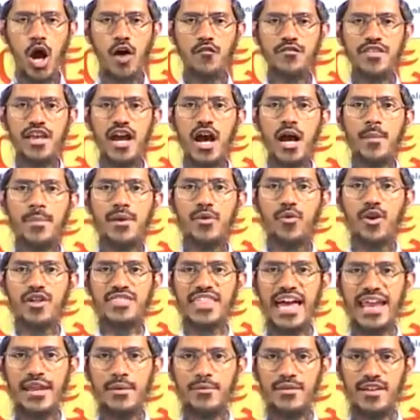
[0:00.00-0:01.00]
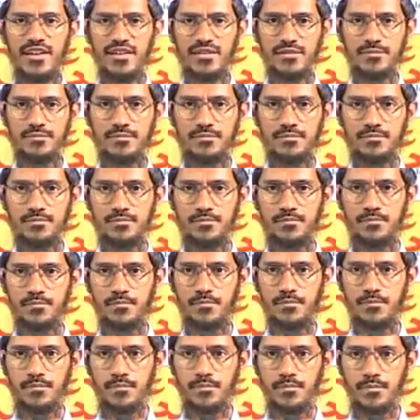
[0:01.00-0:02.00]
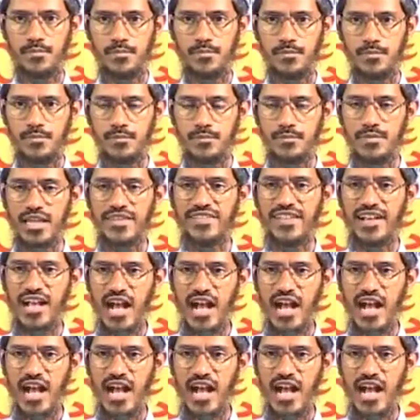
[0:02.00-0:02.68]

of the herbivorous animal, like